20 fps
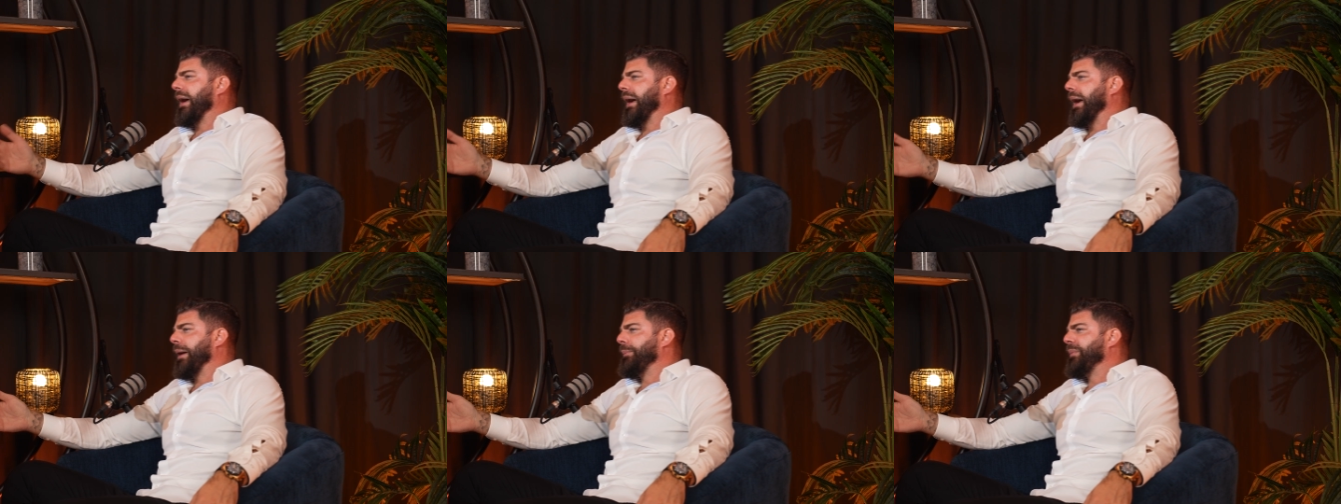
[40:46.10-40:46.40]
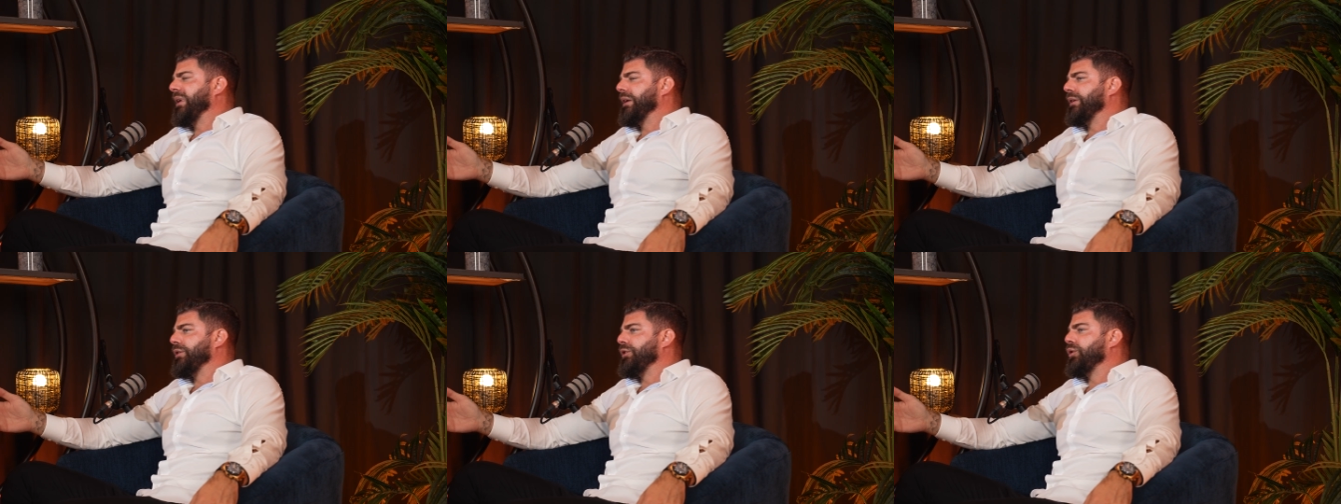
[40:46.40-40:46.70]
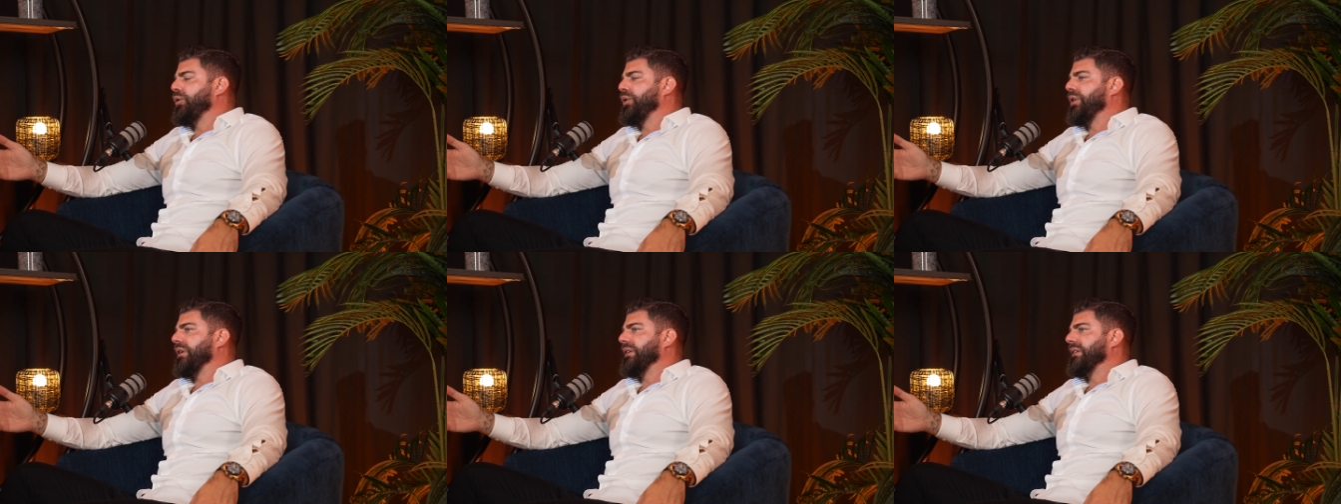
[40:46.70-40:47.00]
I mean,
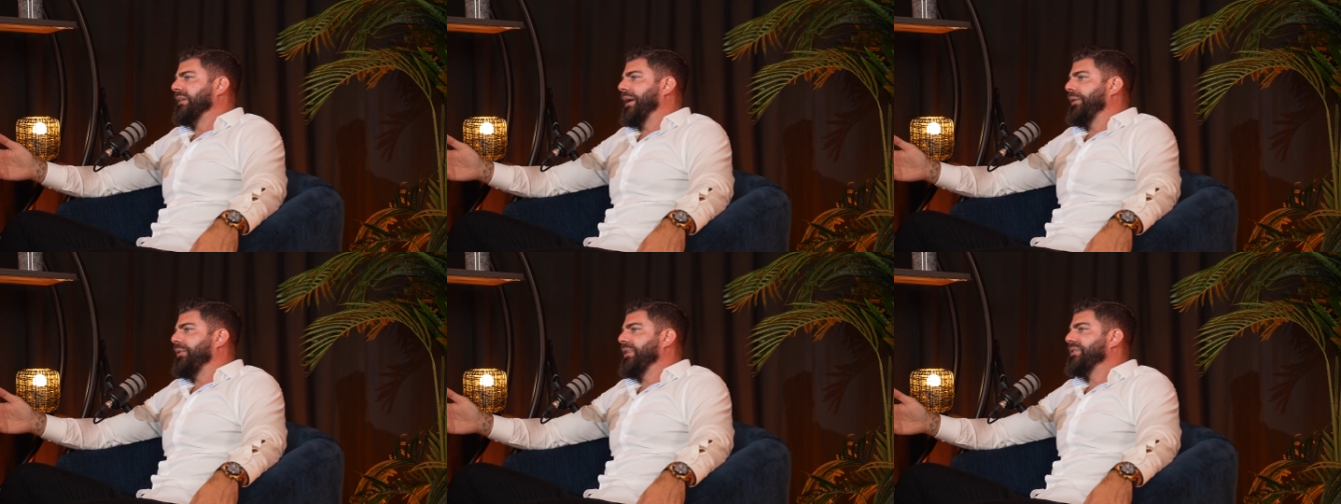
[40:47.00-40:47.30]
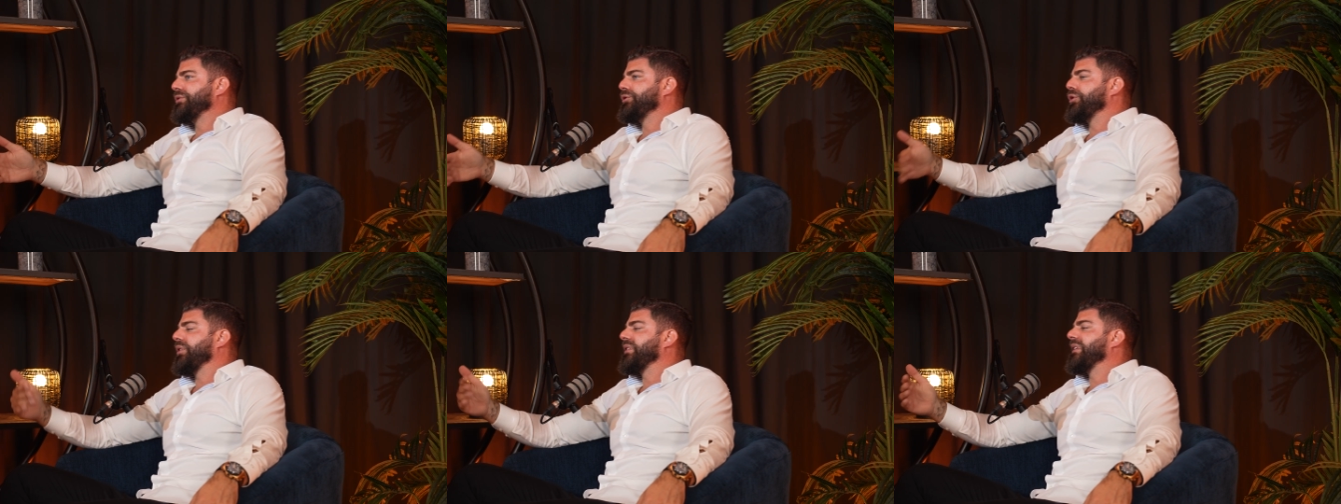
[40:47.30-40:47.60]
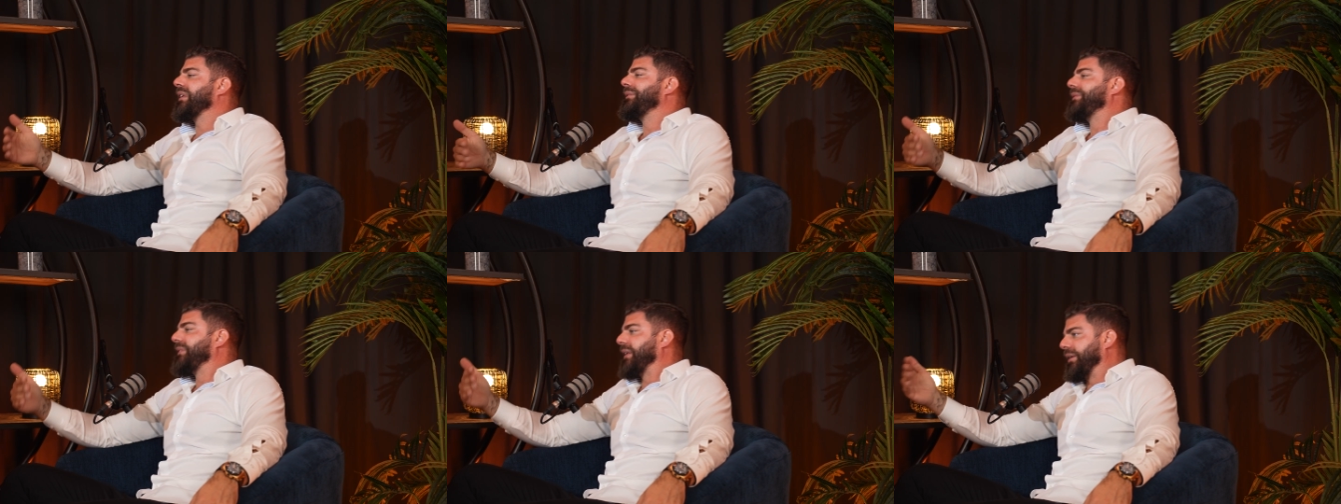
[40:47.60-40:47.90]
there is
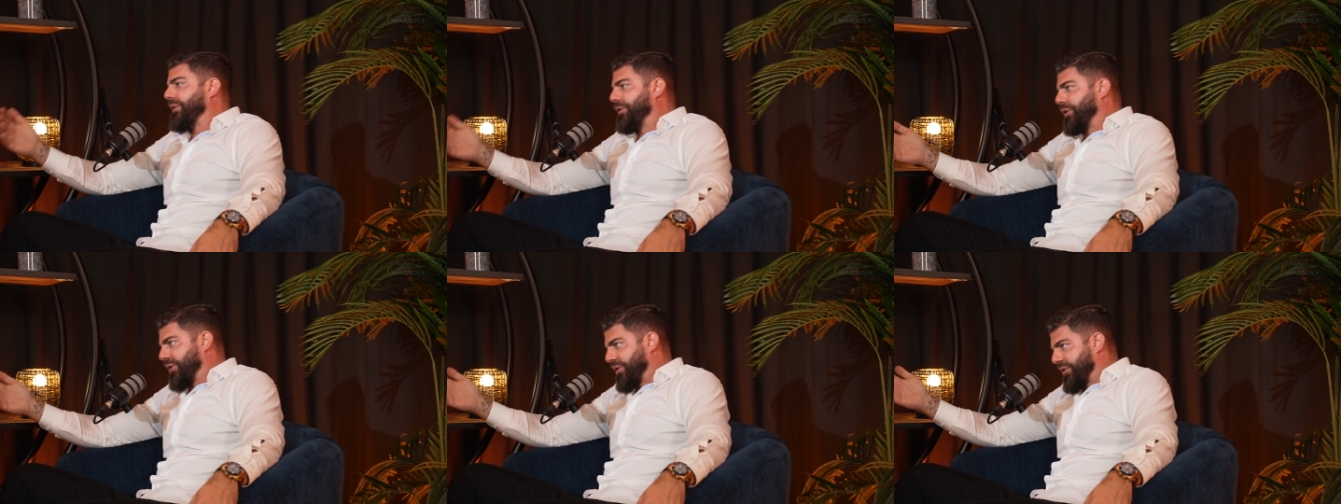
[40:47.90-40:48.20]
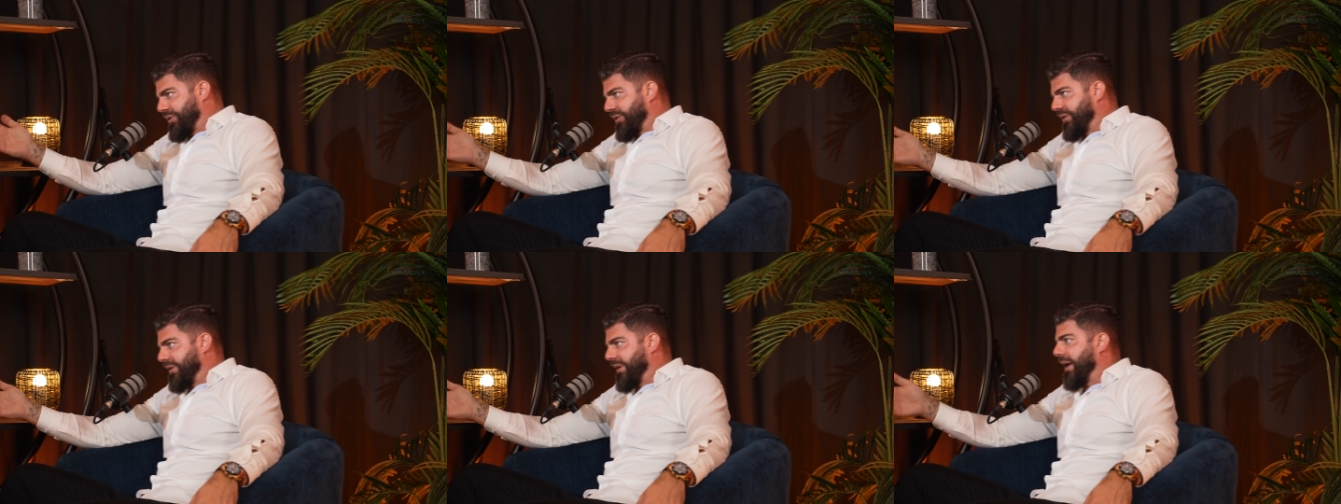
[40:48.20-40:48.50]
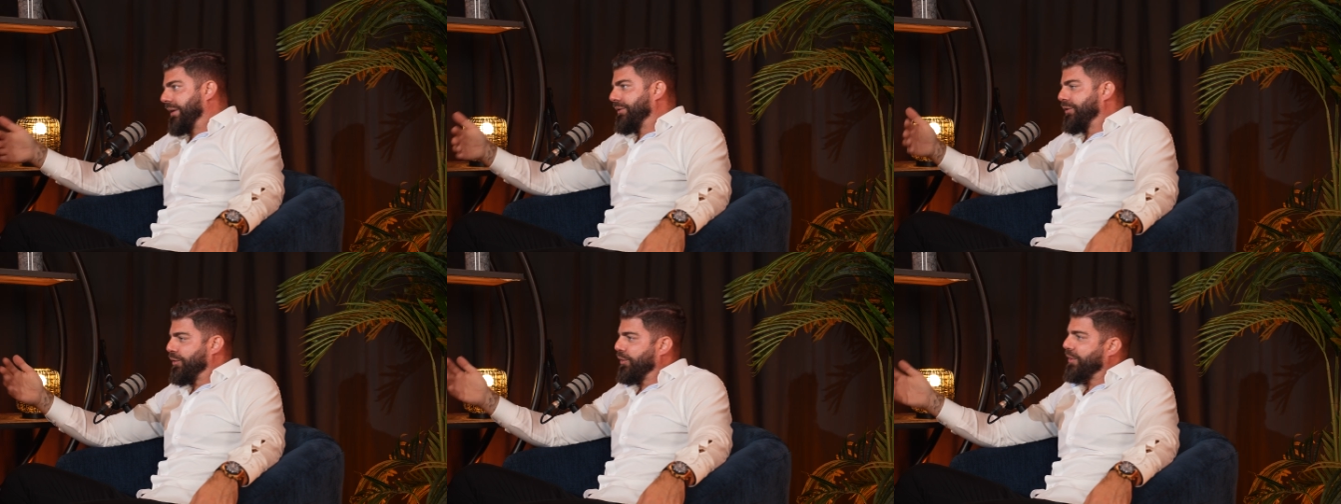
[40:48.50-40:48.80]
certain tenders
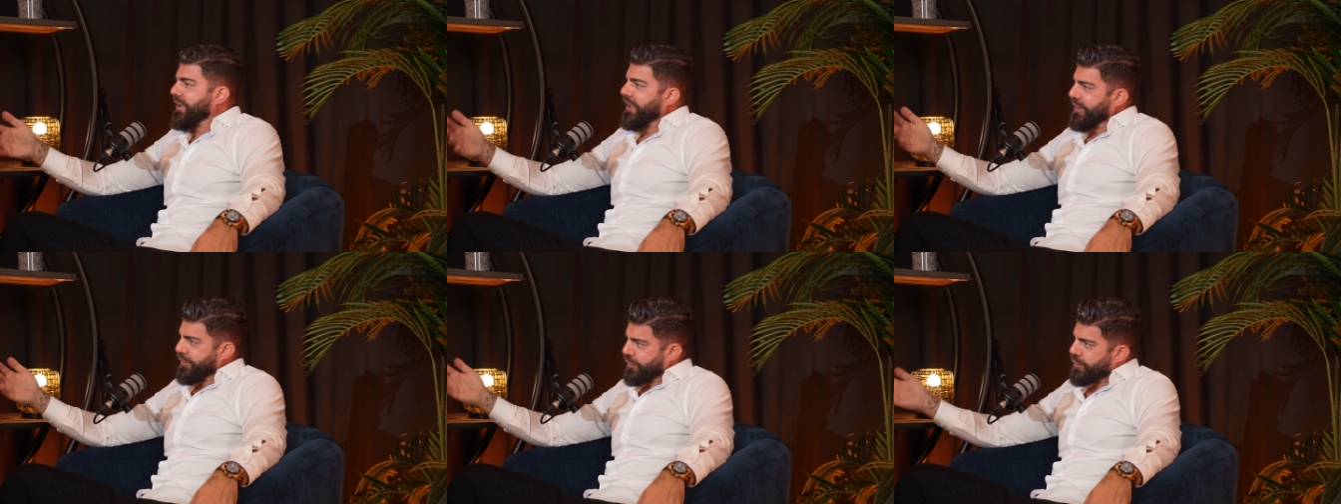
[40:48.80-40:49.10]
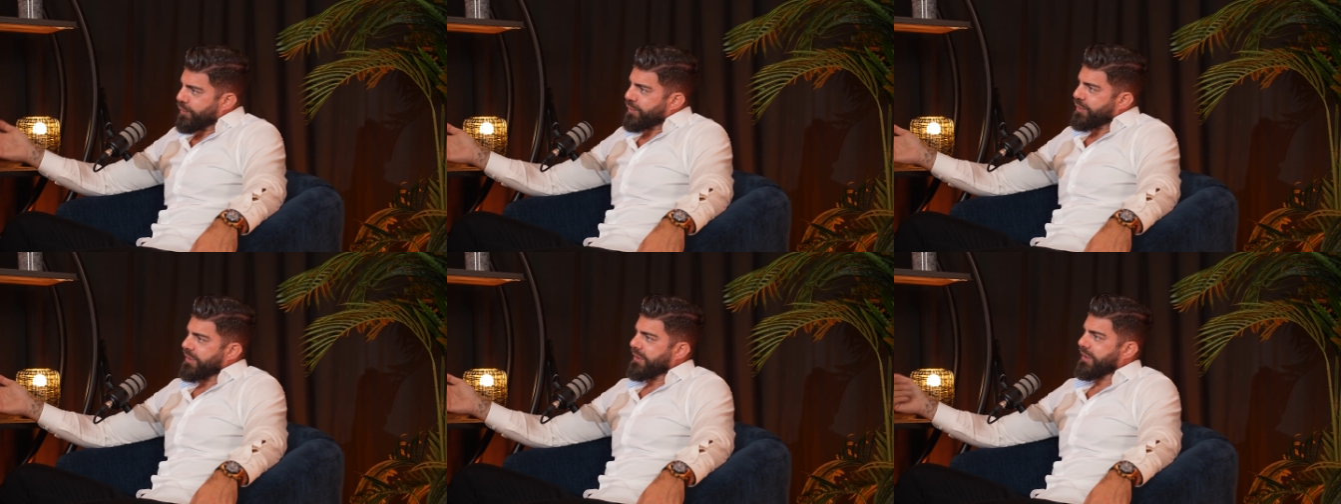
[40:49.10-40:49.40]
that you can do,